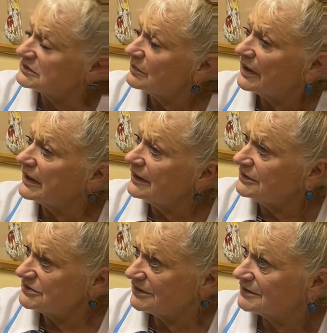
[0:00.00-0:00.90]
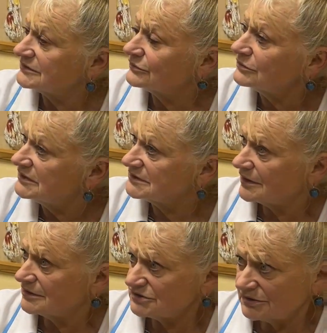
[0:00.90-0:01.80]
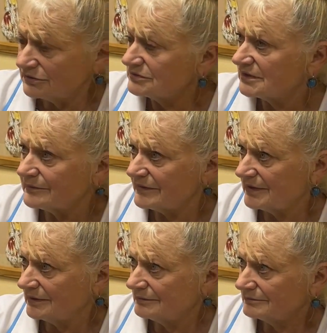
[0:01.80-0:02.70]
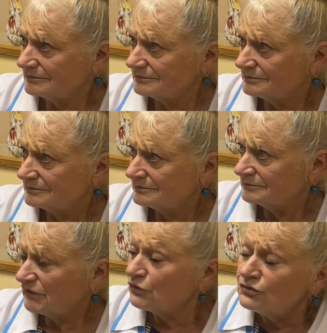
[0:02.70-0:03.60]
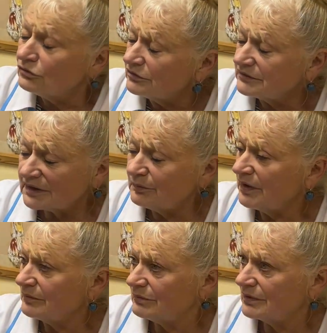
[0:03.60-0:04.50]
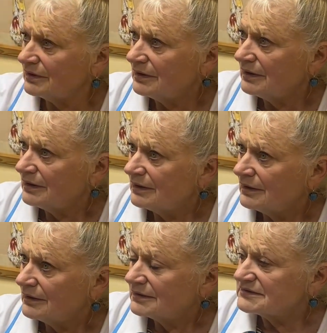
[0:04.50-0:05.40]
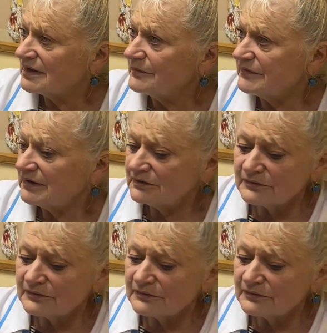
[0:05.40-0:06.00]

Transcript: my interest for discussion you something. You don't remember something.